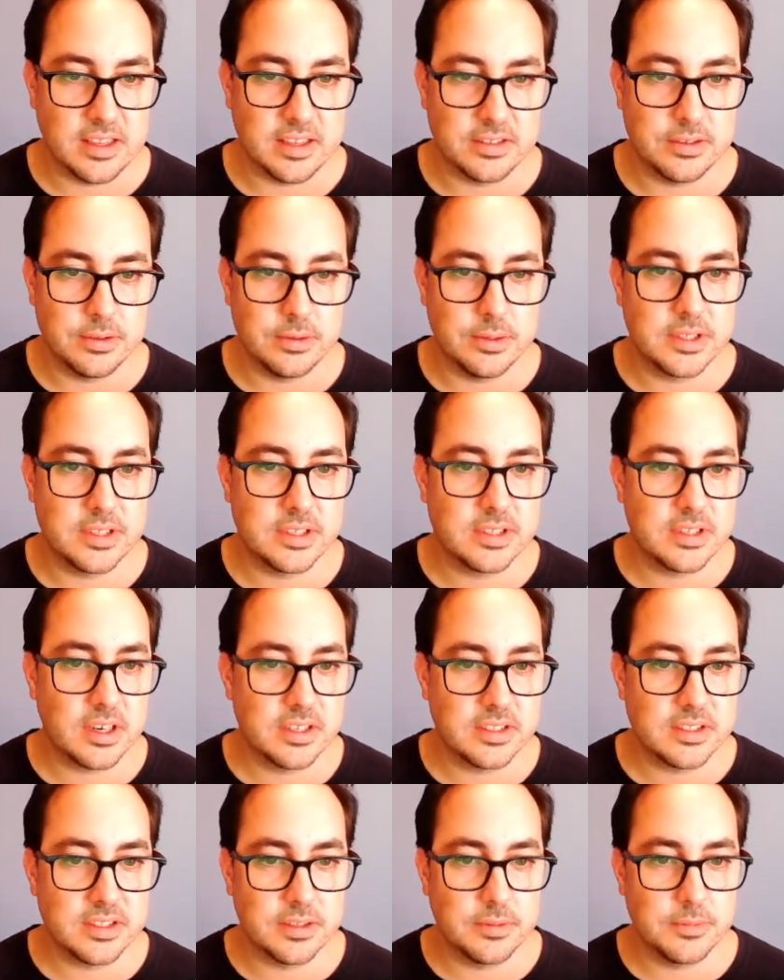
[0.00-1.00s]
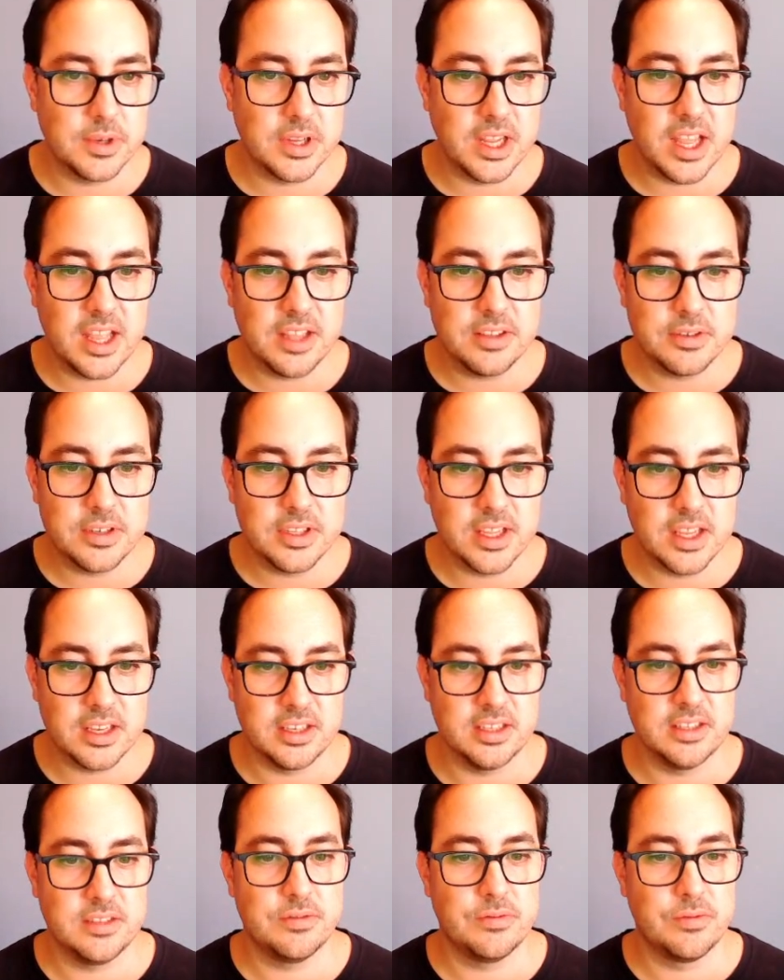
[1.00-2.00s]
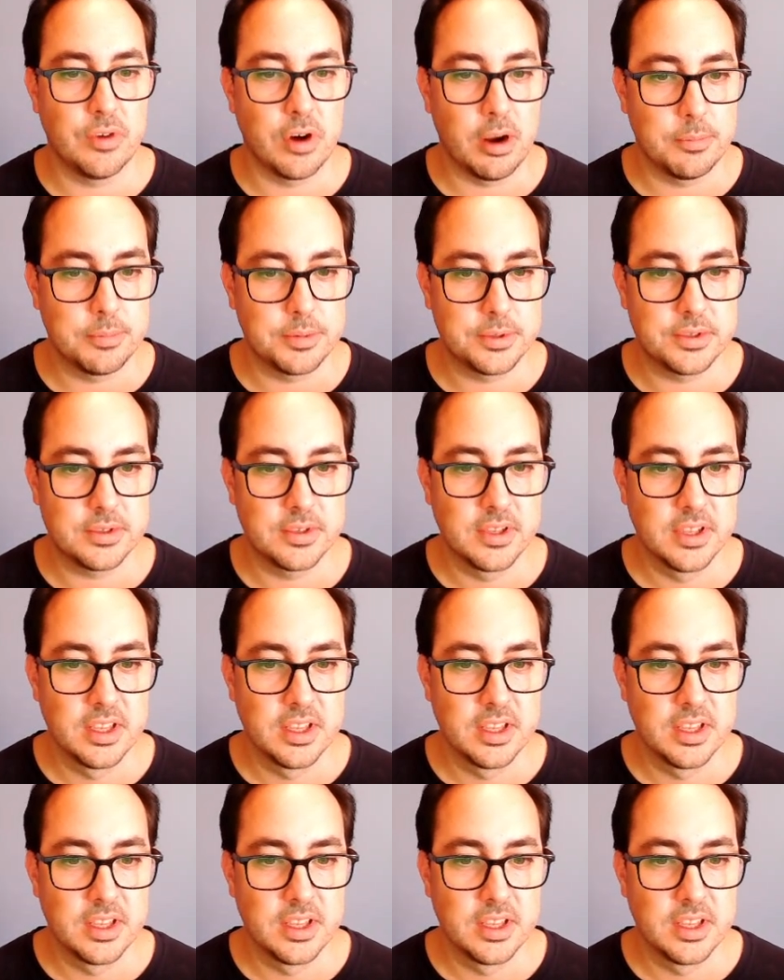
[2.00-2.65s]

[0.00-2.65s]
So it starts in 100 and it drops.